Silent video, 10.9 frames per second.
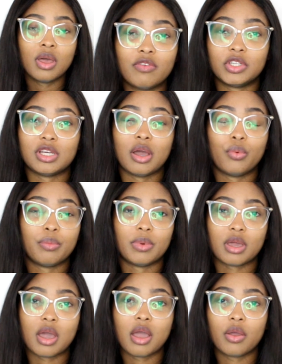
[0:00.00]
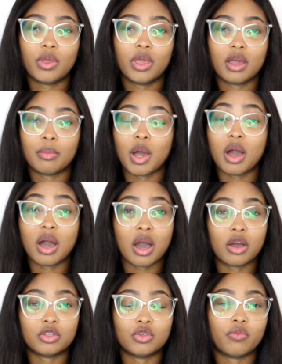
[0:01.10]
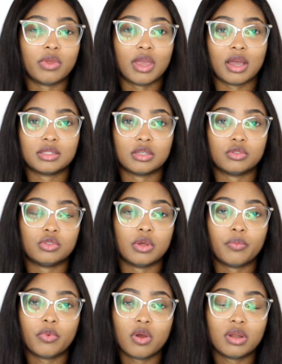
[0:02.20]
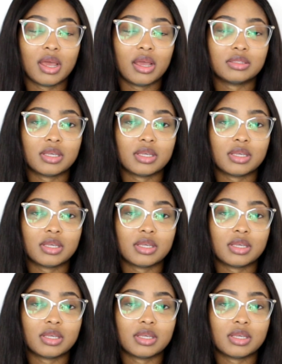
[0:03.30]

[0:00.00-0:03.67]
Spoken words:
Have a chat with Makari about how you reacted to the product,